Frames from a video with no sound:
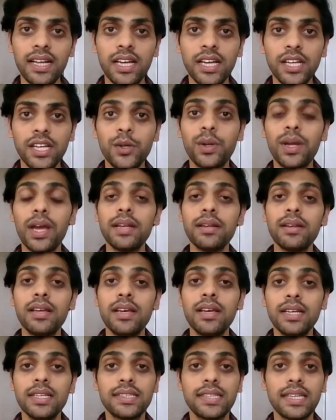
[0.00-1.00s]
You can
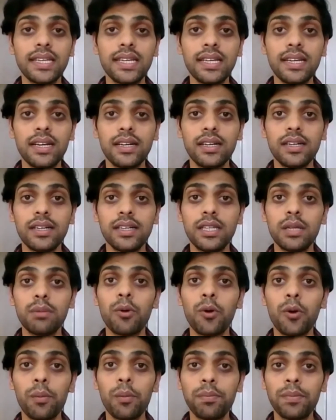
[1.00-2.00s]
say a number
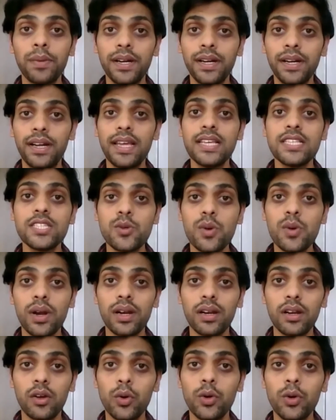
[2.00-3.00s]
of days you are
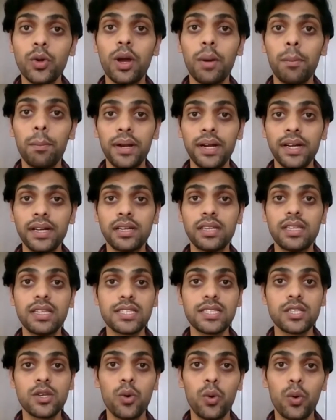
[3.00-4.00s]
going to complete this
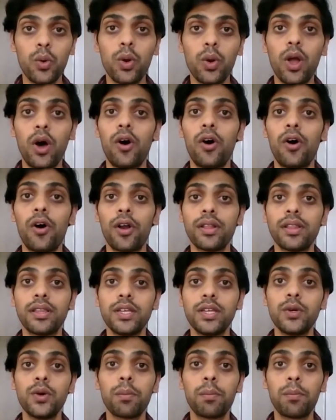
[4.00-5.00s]
goal, or
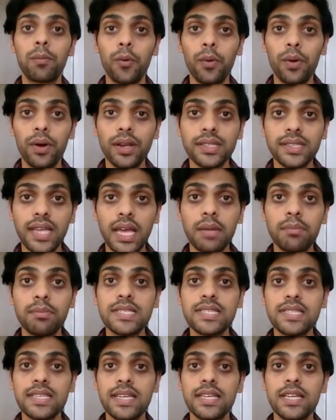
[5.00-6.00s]
your progress can be
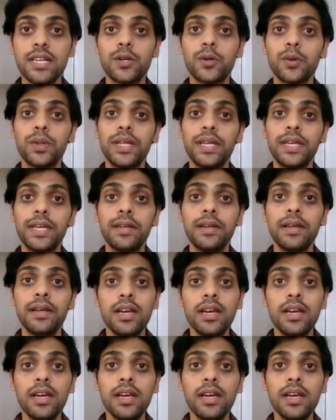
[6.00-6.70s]
seen into the